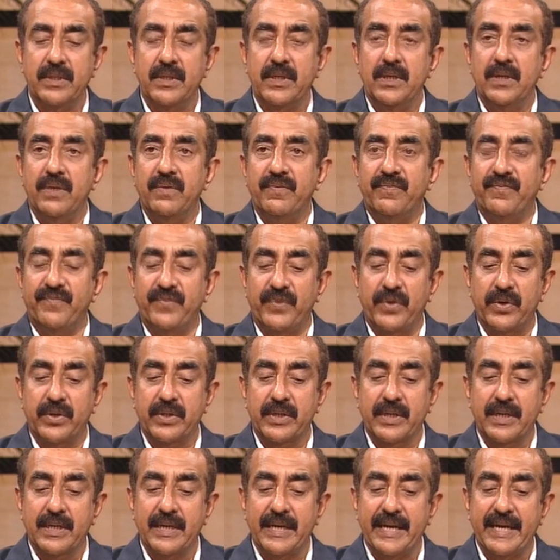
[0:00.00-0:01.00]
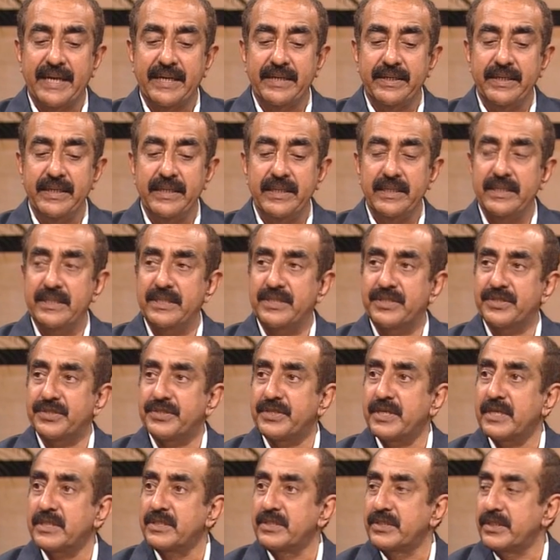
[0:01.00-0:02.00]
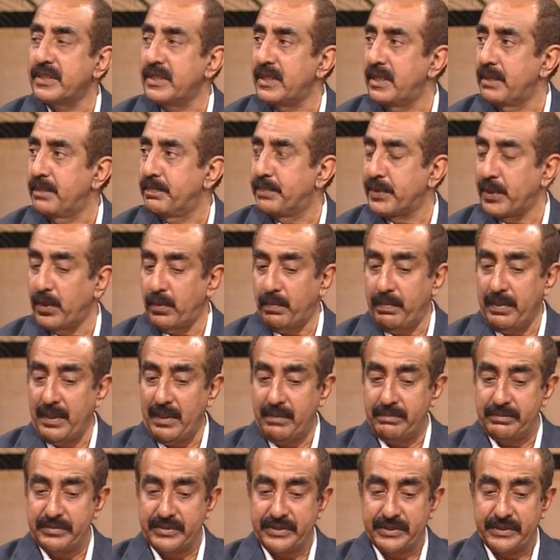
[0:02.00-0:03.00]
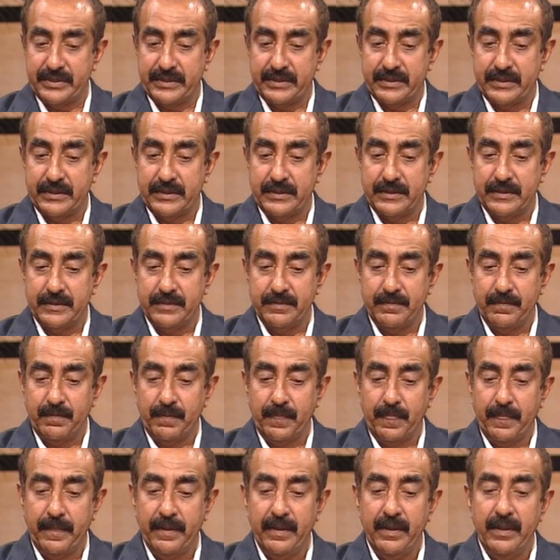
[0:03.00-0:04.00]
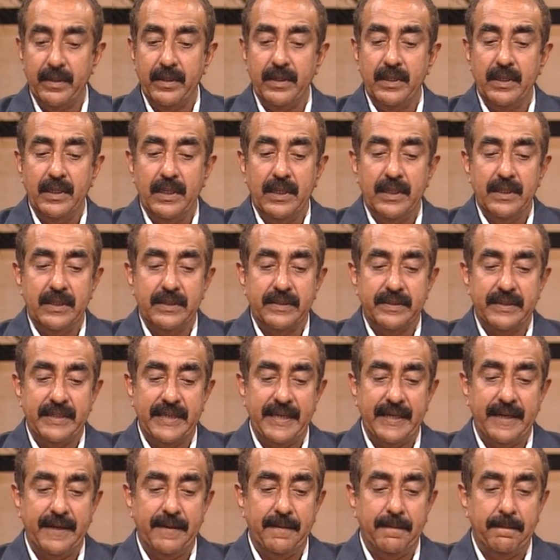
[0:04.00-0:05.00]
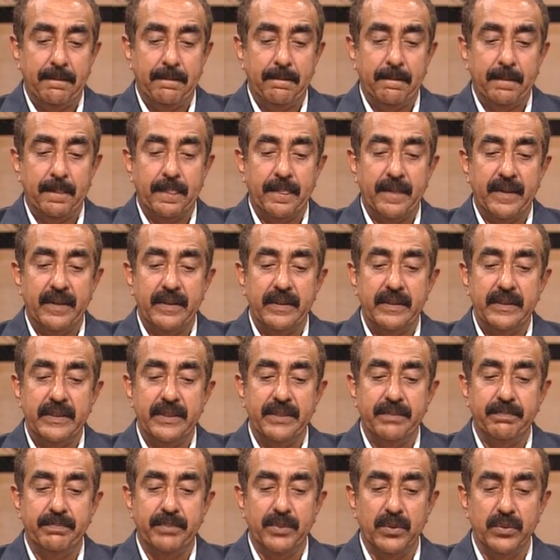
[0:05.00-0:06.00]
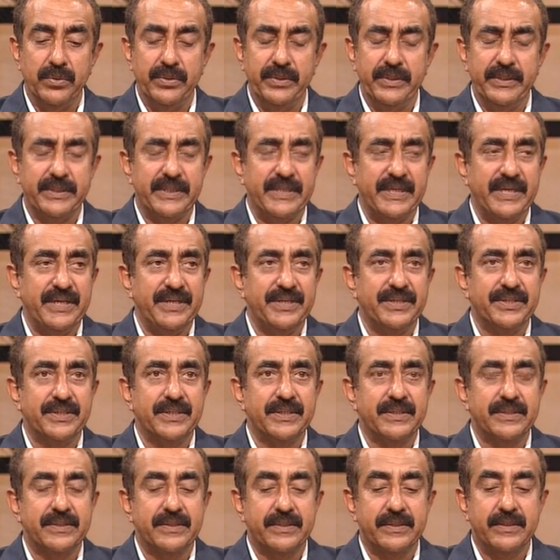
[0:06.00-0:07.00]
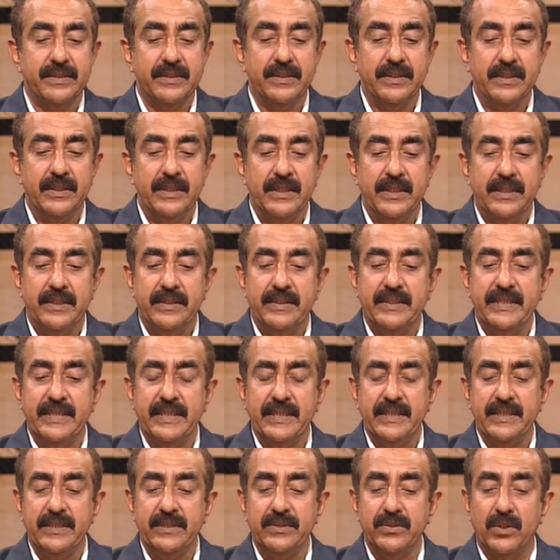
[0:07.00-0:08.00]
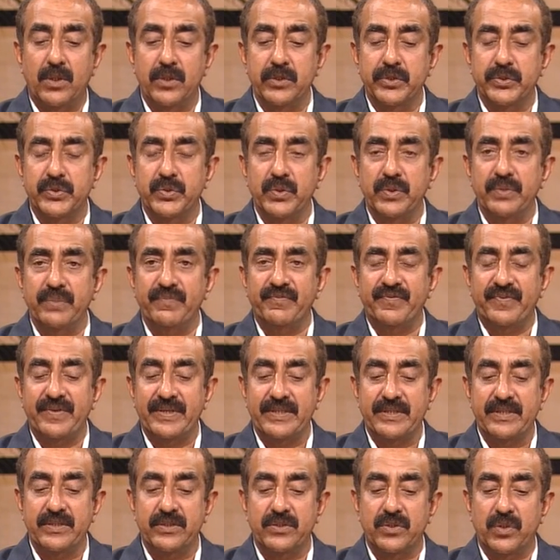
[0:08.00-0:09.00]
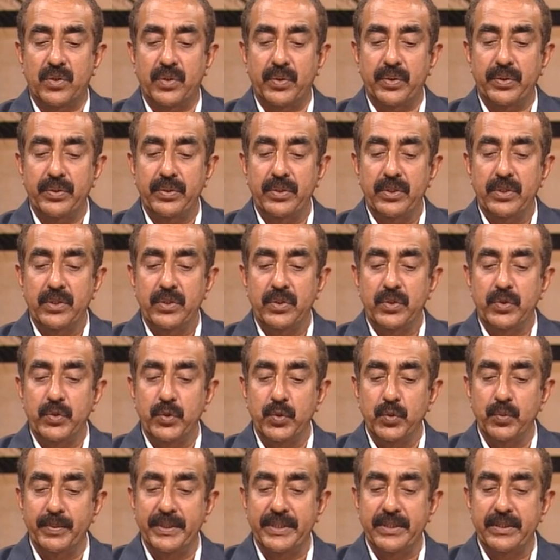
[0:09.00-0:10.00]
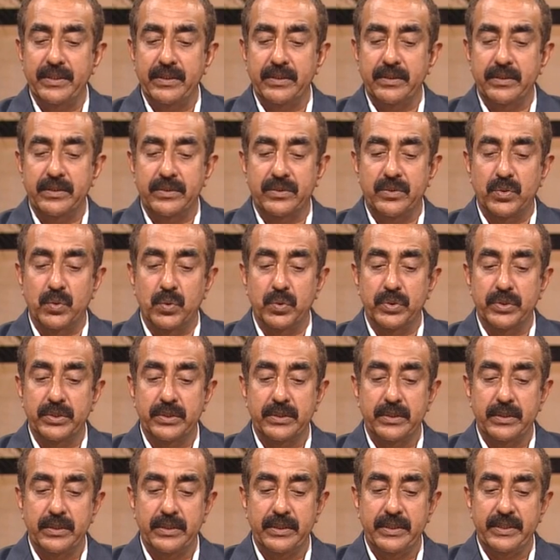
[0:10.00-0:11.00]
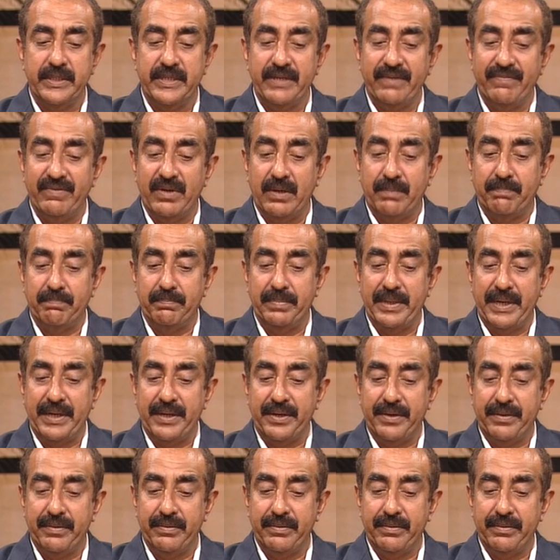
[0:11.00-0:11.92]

for correcting structural problems. Then, in both the traditions, there is also emphasis on human resource development,